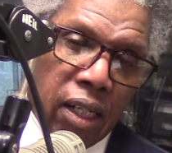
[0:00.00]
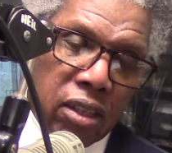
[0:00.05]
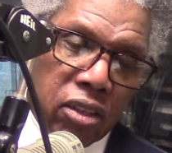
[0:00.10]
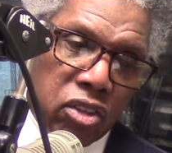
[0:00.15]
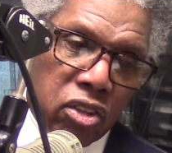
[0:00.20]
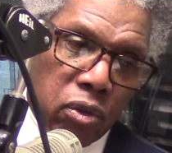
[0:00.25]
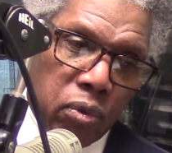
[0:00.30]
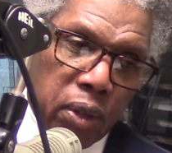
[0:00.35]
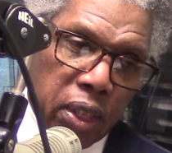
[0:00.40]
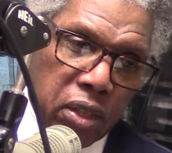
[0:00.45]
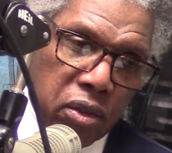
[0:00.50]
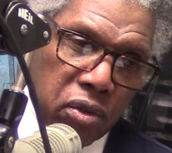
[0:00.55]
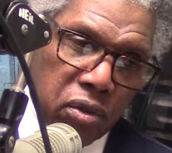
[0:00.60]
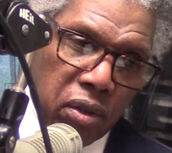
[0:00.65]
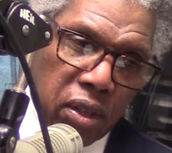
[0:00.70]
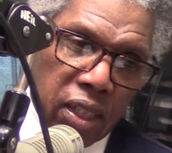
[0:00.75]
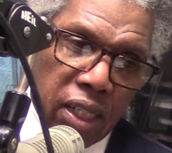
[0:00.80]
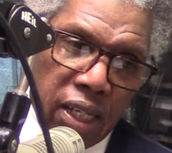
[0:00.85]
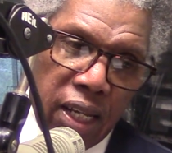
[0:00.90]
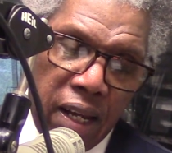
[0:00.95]
So we're
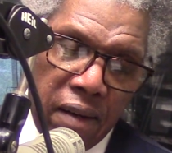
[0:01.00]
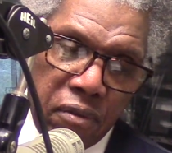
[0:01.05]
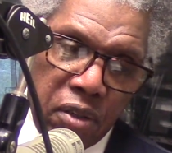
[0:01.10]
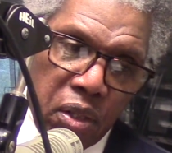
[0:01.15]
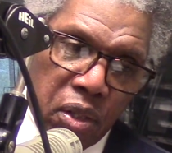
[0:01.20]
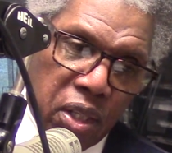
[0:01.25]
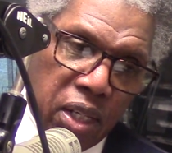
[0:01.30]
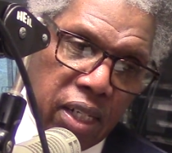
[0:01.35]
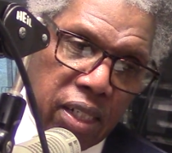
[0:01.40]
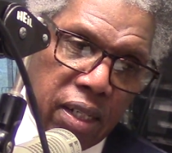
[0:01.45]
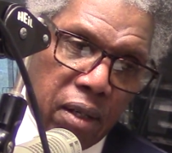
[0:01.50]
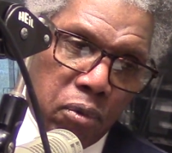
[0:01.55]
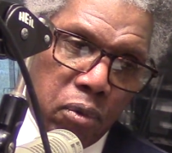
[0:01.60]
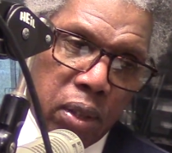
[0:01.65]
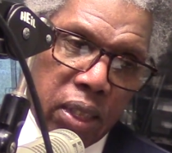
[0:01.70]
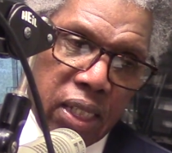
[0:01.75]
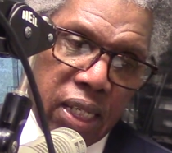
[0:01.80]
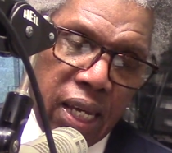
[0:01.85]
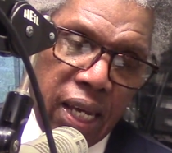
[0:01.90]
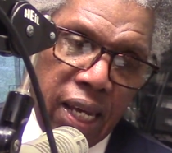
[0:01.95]
doing everything that
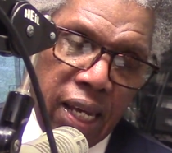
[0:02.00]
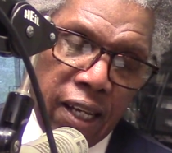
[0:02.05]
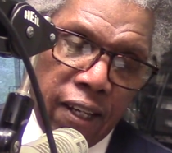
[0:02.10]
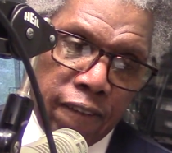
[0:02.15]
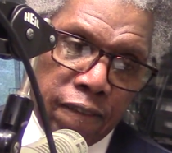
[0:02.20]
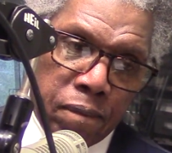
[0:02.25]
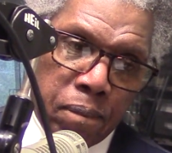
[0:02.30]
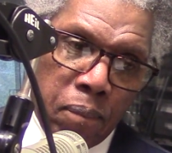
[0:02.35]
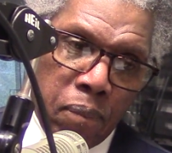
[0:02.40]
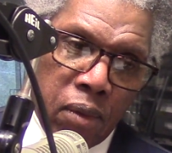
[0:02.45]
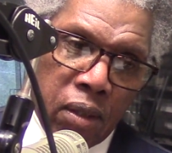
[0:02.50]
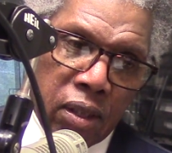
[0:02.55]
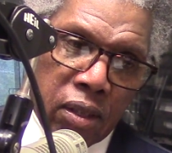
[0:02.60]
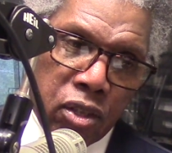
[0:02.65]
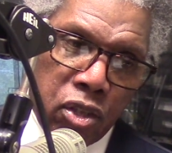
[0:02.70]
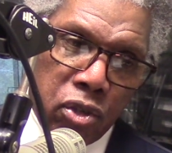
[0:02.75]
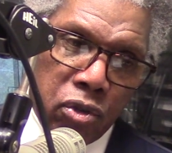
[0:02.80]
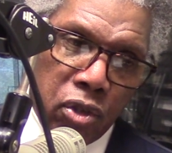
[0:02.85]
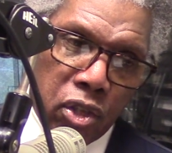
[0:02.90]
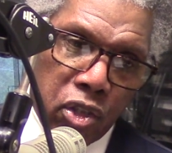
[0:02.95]
we can
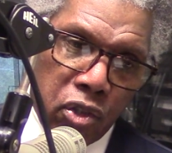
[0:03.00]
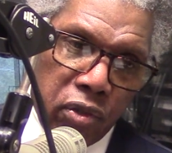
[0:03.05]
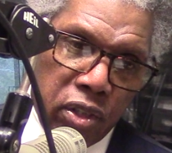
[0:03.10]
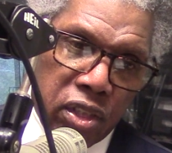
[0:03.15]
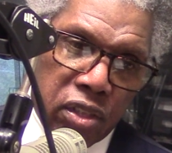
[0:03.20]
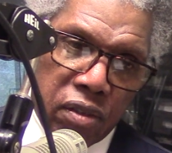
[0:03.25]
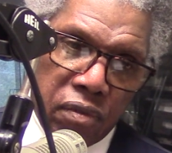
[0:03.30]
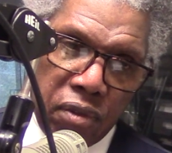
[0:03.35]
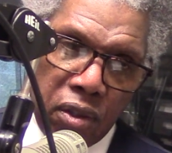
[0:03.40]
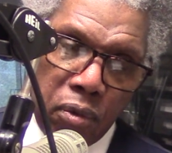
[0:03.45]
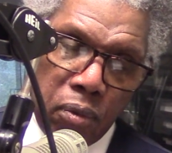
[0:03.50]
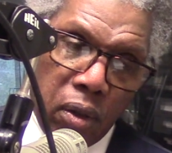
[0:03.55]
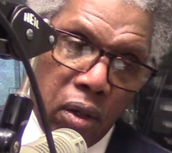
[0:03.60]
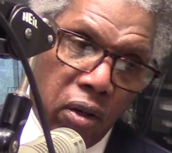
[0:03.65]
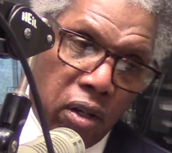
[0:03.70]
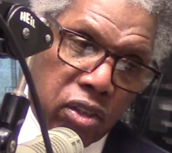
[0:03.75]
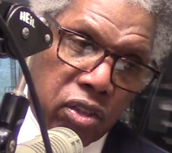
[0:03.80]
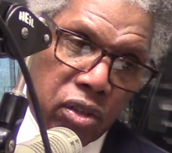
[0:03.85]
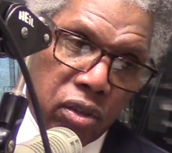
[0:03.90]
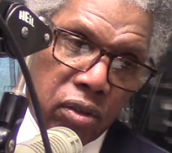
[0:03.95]
to increase the vote. We
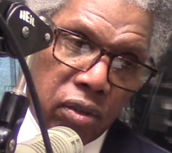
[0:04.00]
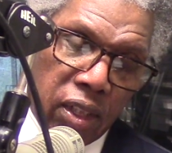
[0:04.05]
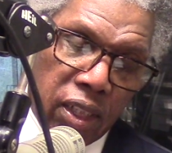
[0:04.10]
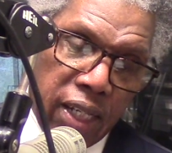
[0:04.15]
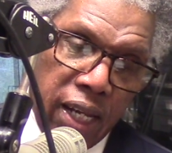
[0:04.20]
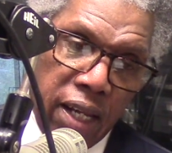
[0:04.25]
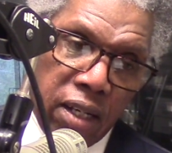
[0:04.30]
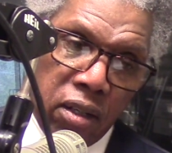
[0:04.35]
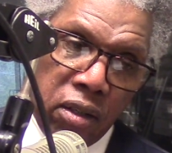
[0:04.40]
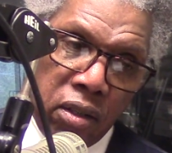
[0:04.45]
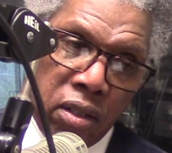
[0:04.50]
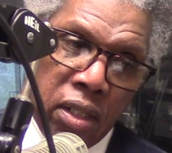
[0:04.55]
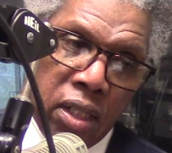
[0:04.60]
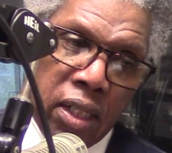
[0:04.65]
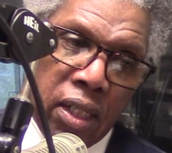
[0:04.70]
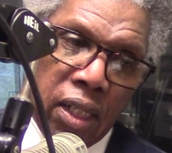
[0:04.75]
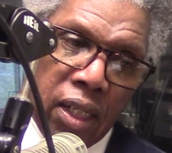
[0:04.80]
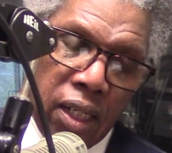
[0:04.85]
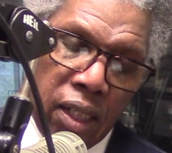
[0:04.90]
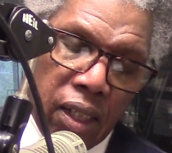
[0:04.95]
also later,
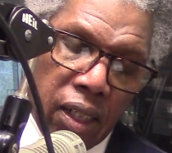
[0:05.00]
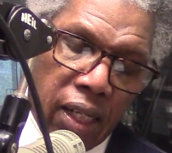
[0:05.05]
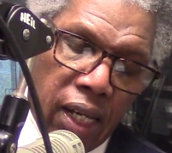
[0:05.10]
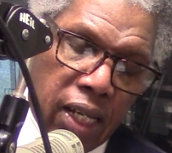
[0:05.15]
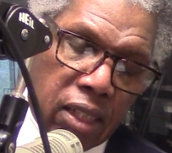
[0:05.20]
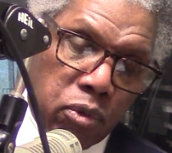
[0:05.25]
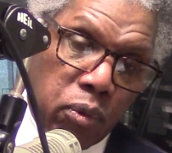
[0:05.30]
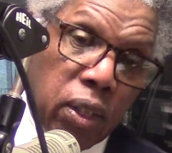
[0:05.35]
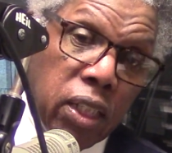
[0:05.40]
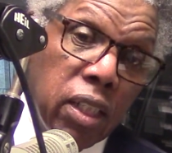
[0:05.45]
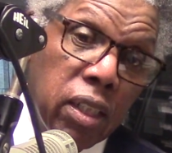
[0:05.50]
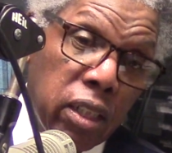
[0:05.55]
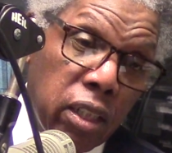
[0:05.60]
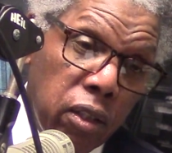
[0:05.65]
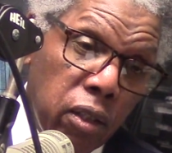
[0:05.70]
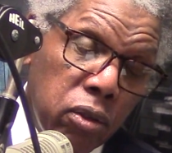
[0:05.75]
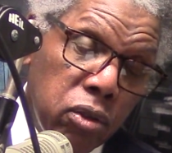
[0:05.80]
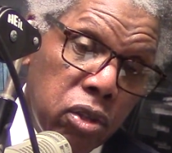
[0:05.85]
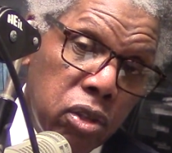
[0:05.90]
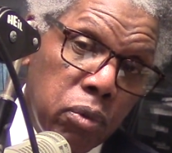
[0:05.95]
as we get
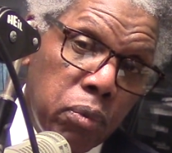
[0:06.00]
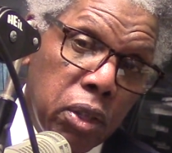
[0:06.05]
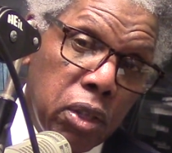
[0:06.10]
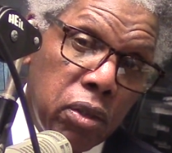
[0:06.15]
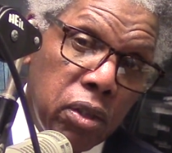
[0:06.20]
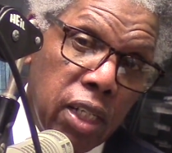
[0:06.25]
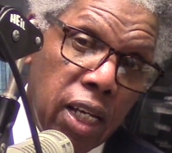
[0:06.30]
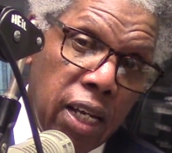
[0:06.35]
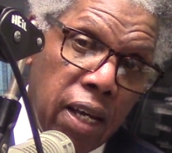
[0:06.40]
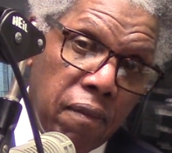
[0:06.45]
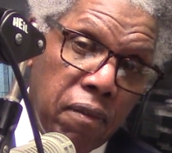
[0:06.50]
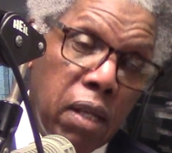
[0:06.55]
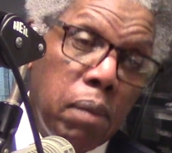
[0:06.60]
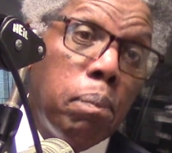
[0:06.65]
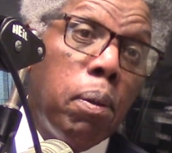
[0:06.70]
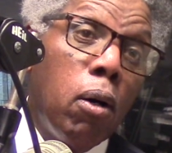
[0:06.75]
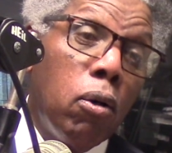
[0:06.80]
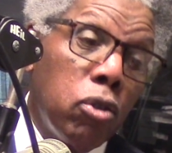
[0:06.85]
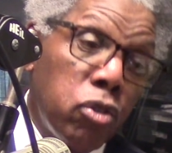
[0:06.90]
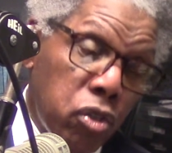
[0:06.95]
closer, we're going to have a
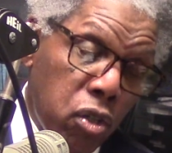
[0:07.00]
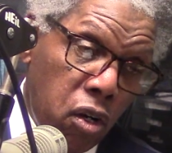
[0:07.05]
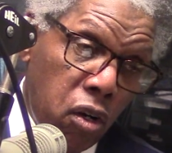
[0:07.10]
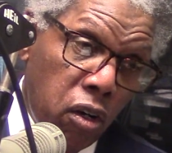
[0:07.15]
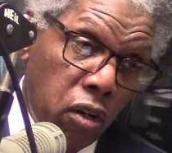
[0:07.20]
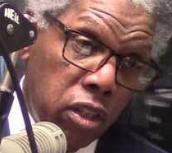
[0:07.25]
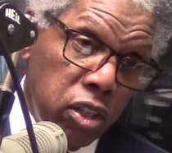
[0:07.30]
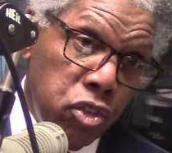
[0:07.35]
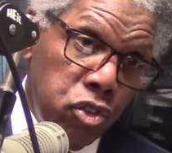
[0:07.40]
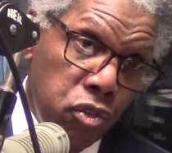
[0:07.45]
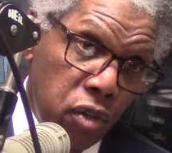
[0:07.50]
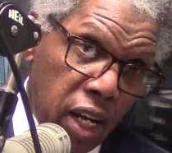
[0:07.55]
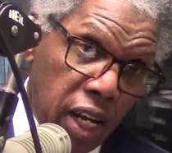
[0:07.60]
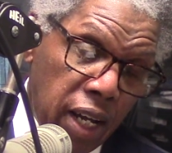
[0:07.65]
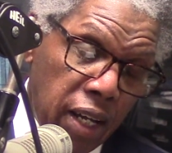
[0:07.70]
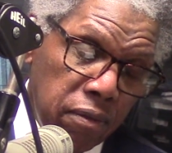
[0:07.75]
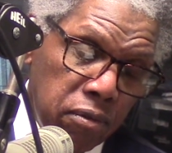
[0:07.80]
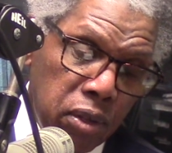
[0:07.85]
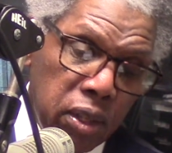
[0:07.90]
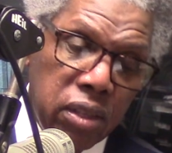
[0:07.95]
postcard
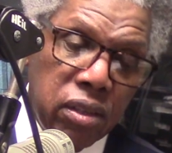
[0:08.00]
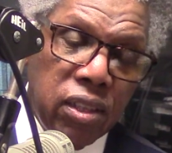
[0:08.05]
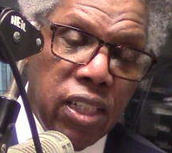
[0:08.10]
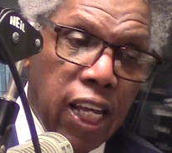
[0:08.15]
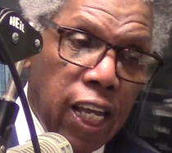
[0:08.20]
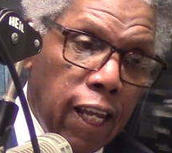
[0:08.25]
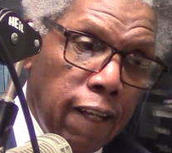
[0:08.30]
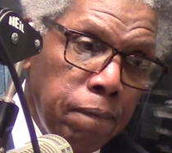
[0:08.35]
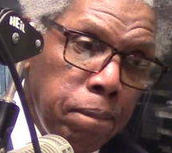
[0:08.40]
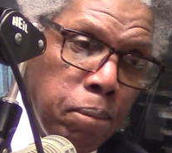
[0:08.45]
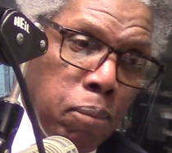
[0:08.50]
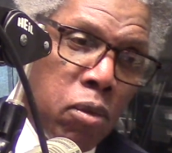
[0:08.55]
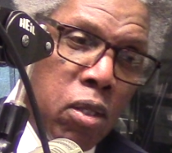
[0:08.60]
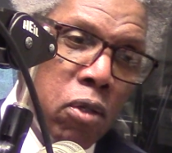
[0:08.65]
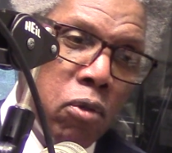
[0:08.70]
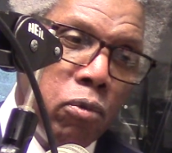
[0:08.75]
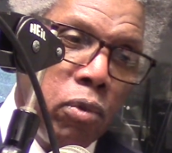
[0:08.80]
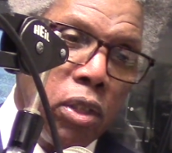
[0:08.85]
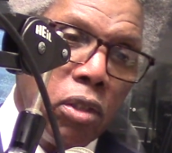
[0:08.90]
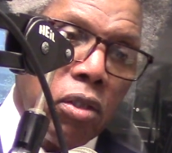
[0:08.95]
drive. What is that?
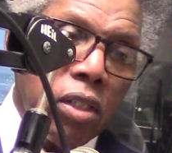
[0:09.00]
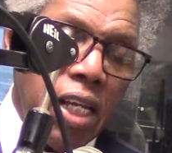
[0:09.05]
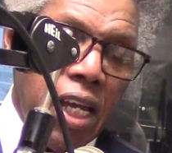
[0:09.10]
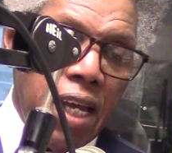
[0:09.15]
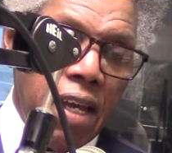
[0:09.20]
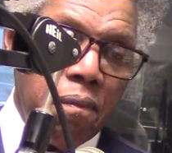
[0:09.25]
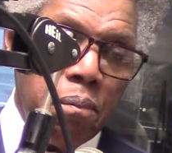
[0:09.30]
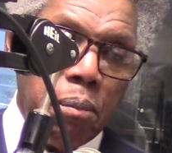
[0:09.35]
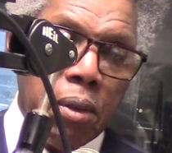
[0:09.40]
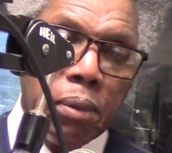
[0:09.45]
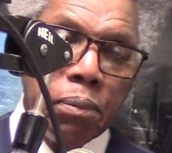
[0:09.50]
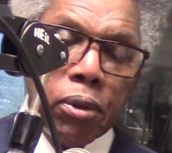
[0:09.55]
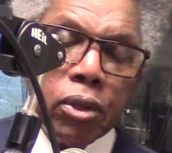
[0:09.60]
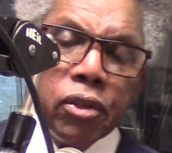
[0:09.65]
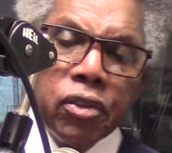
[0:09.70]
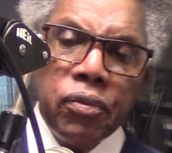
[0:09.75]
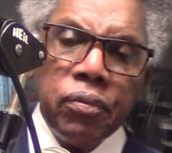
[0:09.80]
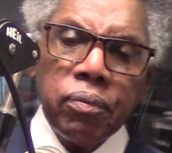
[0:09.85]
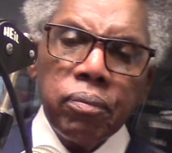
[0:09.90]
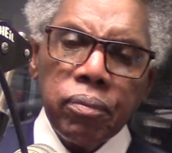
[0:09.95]
We're going to have
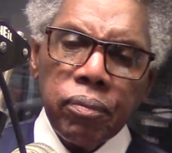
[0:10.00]
members